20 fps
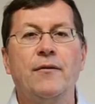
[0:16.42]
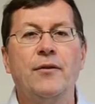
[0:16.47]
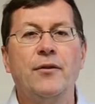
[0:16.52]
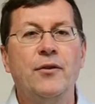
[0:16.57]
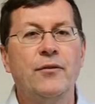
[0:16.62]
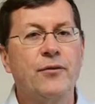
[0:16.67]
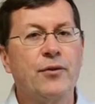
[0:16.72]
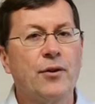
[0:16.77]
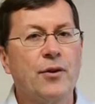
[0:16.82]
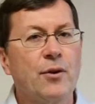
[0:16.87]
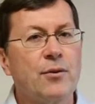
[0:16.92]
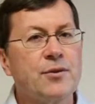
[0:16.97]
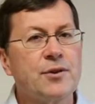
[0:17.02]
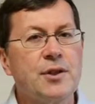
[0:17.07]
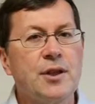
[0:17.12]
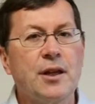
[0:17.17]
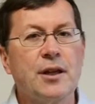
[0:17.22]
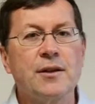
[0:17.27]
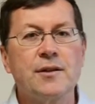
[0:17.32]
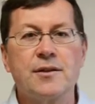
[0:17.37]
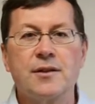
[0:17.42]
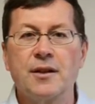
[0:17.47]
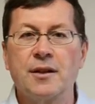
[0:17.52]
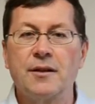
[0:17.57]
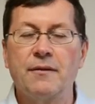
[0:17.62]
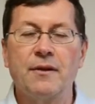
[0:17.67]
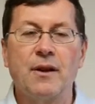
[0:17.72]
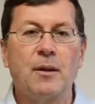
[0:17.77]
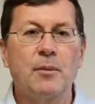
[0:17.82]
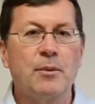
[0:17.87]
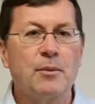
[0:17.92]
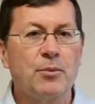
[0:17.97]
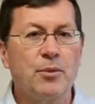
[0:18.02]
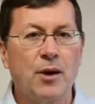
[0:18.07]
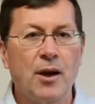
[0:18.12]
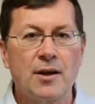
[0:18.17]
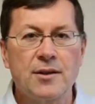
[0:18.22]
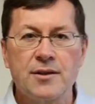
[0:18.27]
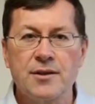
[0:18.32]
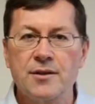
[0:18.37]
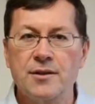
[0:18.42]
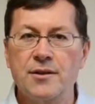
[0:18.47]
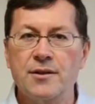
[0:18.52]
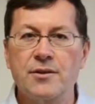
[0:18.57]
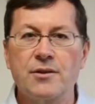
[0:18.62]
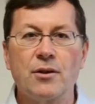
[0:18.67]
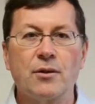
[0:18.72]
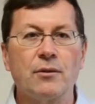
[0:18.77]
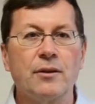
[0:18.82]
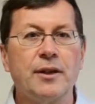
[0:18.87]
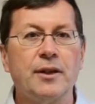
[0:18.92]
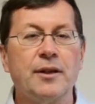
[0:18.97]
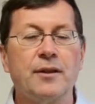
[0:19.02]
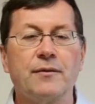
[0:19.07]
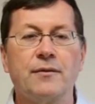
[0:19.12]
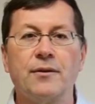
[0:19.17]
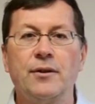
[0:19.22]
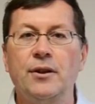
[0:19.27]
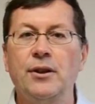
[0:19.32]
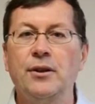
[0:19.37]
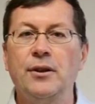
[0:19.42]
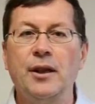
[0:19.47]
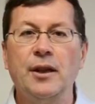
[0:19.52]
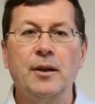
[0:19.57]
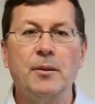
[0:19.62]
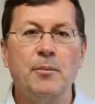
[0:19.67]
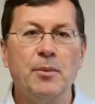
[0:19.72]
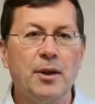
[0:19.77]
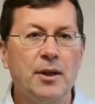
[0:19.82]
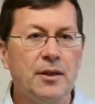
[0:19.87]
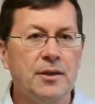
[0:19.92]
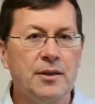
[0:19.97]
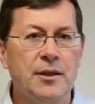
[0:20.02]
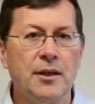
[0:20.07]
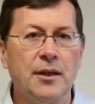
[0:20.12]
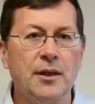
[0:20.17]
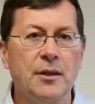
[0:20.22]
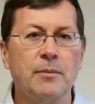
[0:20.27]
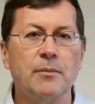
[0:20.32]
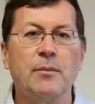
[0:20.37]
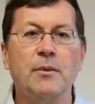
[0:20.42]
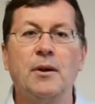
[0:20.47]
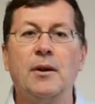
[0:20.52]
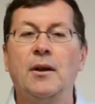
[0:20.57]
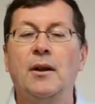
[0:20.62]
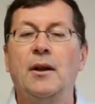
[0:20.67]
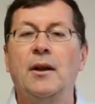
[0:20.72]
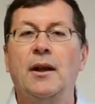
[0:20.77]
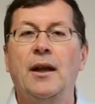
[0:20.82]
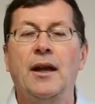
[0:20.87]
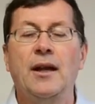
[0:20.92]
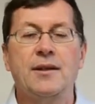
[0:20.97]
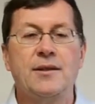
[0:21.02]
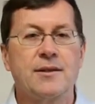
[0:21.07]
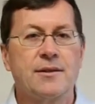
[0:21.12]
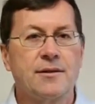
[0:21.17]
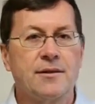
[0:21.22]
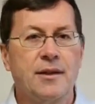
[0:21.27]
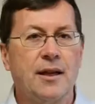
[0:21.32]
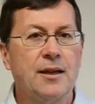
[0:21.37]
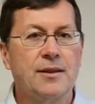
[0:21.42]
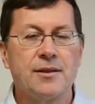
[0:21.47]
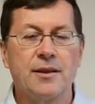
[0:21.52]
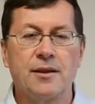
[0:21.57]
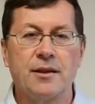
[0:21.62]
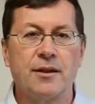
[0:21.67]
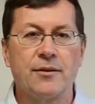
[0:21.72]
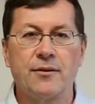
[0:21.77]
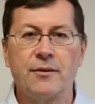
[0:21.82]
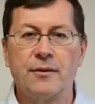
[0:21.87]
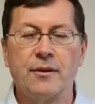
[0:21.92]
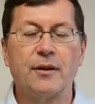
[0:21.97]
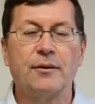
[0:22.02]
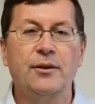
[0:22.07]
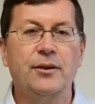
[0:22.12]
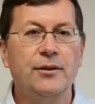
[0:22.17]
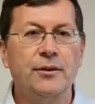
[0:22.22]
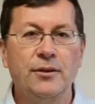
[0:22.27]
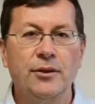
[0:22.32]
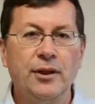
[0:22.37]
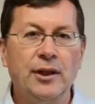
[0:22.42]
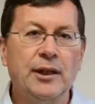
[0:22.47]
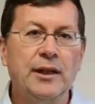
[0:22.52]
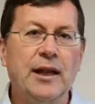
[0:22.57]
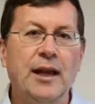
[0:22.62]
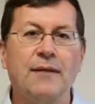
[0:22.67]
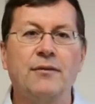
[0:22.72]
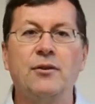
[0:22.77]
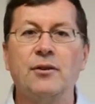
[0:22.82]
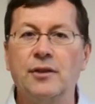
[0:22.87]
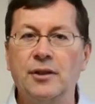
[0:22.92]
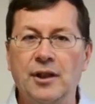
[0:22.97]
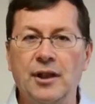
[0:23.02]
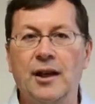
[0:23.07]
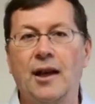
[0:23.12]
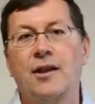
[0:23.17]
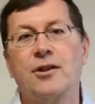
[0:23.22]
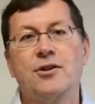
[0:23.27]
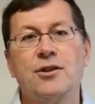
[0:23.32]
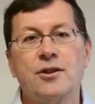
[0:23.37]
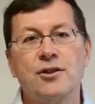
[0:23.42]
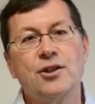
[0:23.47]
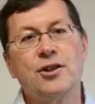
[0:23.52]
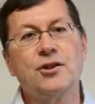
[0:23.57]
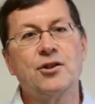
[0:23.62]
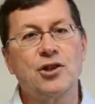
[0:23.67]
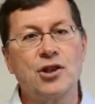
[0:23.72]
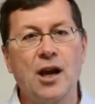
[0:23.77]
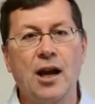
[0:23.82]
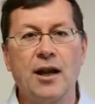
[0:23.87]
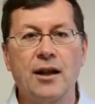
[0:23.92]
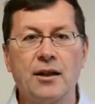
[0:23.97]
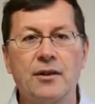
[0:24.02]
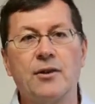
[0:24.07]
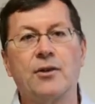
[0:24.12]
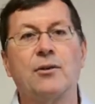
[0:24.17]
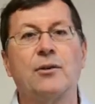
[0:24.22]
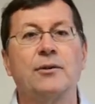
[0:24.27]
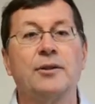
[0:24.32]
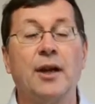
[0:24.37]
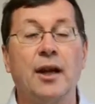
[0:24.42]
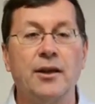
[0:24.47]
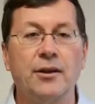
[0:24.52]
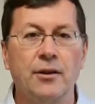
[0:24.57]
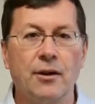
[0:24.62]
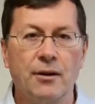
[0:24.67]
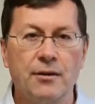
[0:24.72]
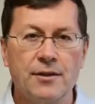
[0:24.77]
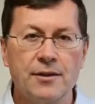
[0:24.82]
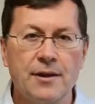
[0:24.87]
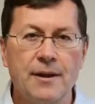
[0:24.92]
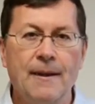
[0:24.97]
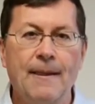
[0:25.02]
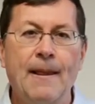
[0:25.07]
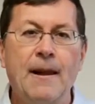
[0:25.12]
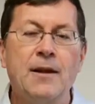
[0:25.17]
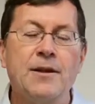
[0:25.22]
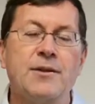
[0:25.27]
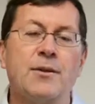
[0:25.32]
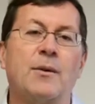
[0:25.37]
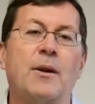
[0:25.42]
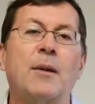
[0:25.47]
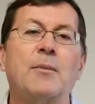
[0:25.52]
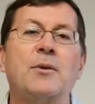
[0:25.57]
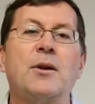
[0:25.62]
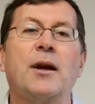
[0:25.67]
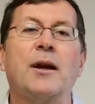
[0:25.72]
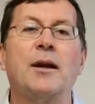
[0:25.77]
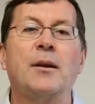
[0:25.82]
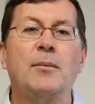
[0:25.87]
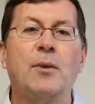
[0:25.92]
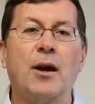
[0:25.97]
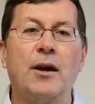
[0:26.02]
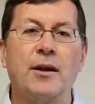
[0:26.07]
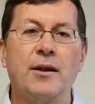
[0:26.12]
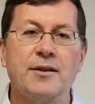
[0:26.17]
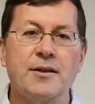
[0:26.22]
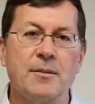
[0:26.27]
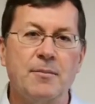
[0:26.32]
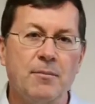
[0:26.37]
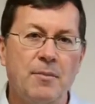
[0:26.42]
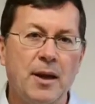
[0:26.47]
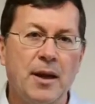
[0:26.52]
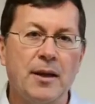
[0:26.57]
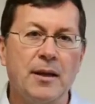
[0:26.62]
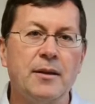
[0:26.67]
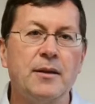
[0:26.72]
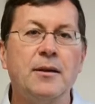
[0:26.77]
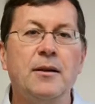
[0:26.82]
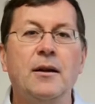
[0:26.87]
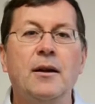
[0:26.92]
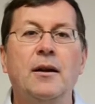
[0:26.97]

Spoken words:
For those things, the development process is totally different. You need a big team. It's another, you need to have good connections in China, the whole 9 yards. So what I'm talking about is embedded